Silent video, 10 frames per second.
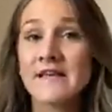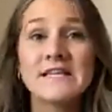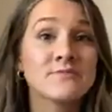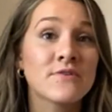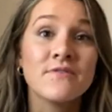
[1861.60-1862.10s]

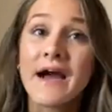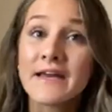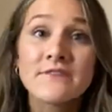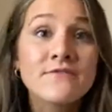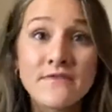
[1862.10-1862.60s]
He's
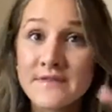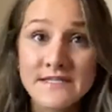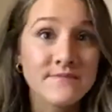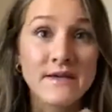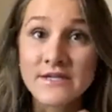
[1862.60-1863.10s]
provided for
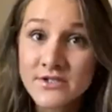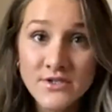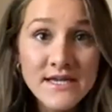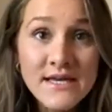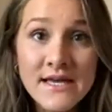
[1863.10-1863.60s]
this
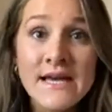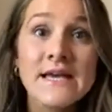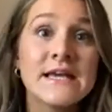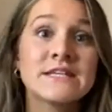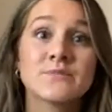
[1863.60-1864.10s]
ministry.
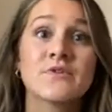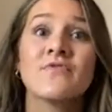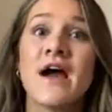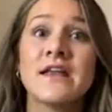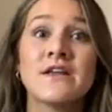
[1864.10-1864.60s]
He has
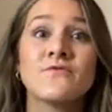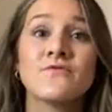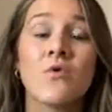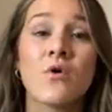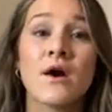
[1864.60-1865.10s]
provided
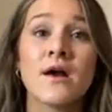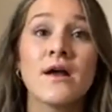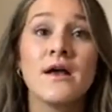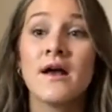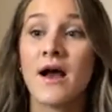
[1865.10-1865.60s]
for
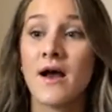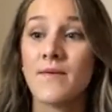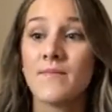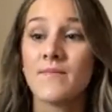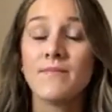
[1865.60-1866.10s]

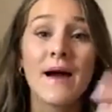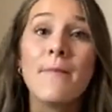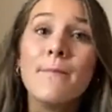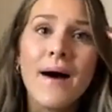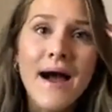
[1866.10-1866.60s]
my
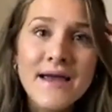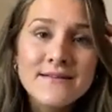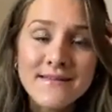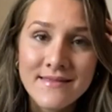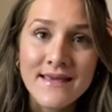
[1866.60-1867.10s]
mind,
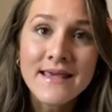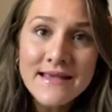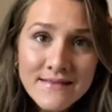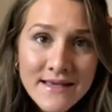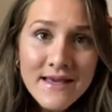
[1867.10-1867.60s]
like the
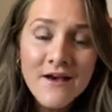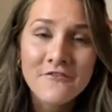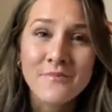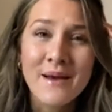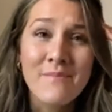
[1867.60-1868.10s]
healing
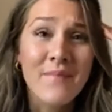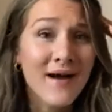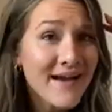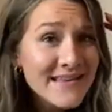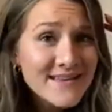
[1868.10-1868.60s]
of my
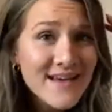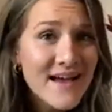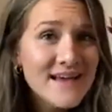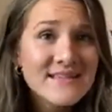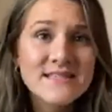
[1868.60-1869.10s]
mind,
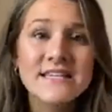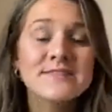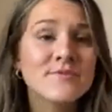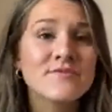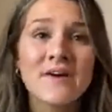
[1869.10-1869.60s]
guys.
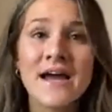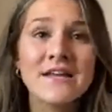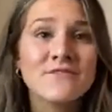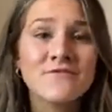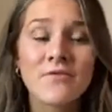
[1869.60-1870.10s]
He's
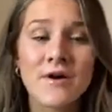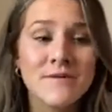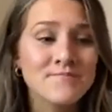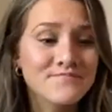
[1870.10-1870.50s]
provided for